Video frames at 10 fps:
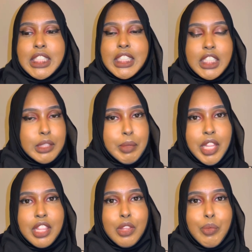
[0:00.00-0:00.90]
this
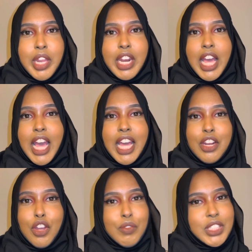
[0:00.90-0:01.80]
month, when I had
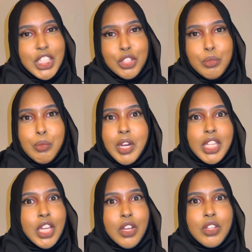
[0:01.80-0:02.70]
a conversation with one
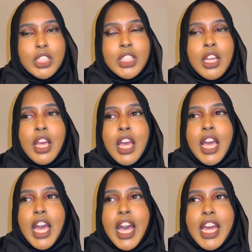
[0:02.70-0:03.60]
of the girls,
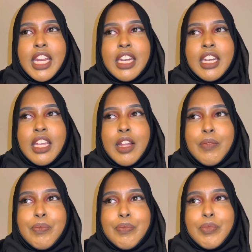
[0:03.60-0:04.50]
and
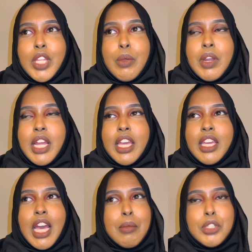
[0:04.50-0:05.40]
they were
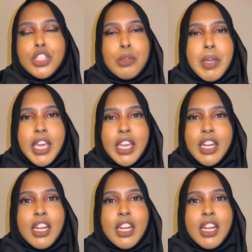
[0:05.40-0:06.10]
like, how much do you pay again?